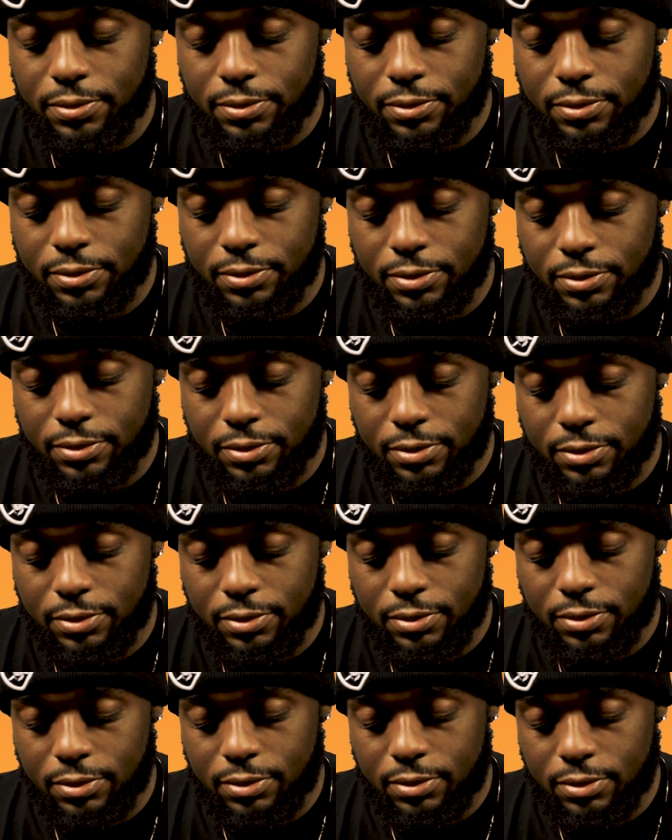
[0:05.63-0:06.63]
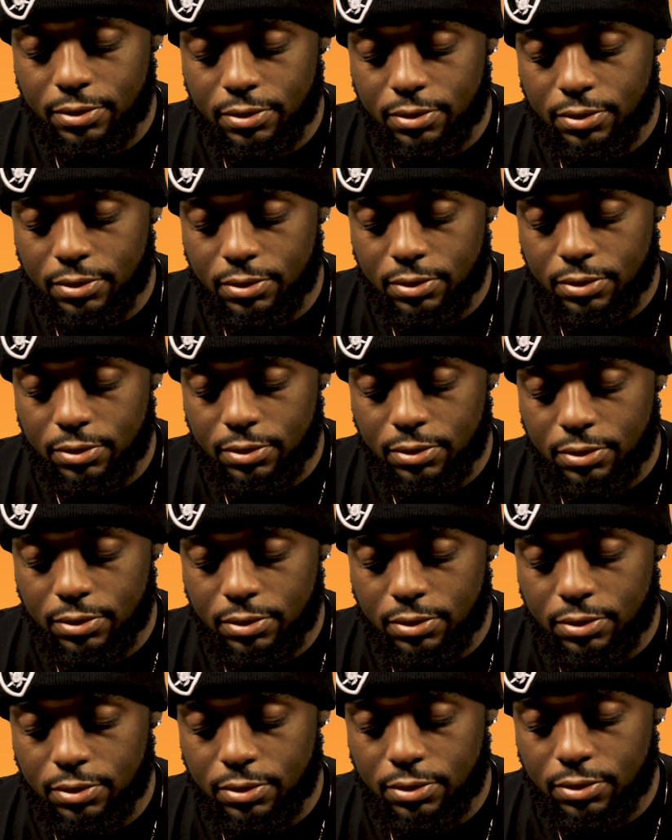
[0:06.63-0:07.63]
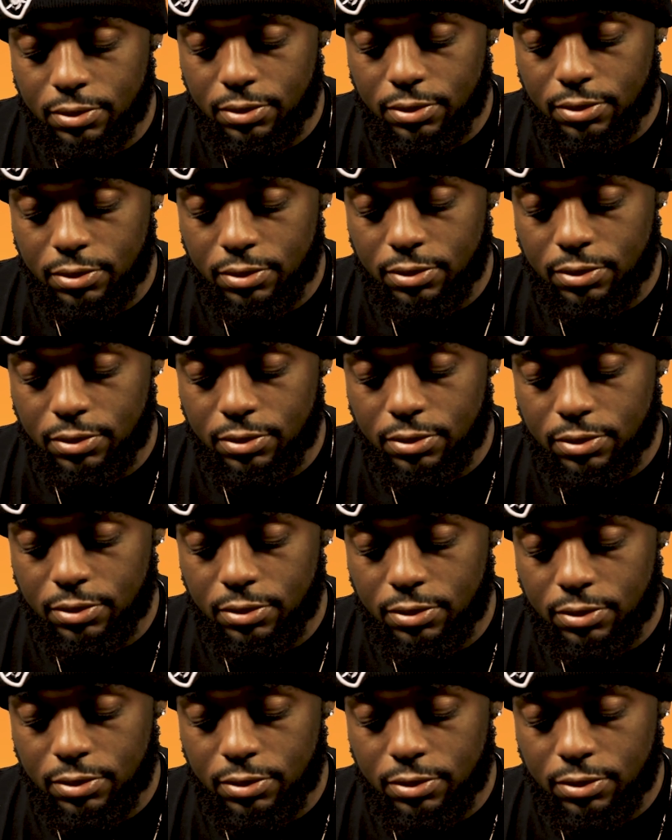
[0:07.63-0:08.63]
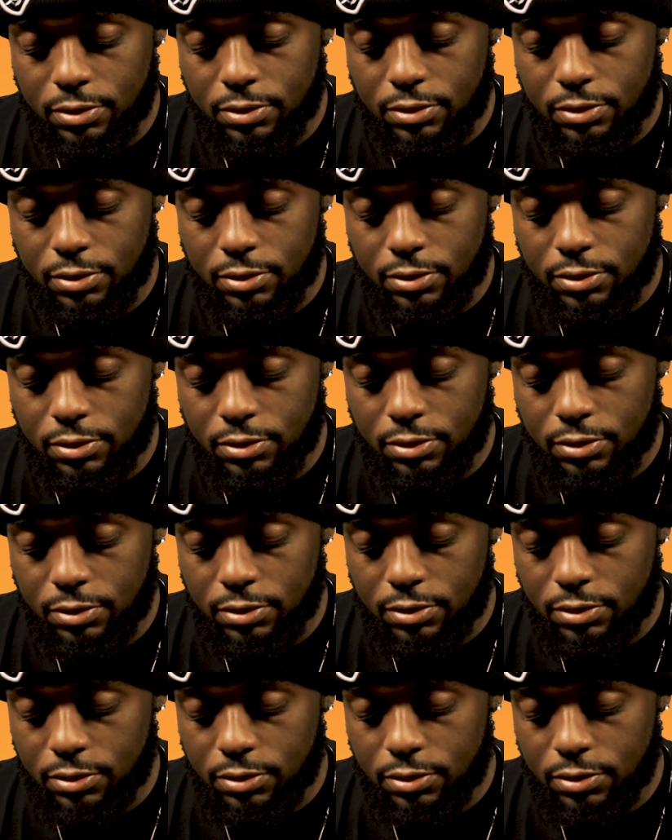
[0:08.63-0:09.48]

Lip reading: (silent)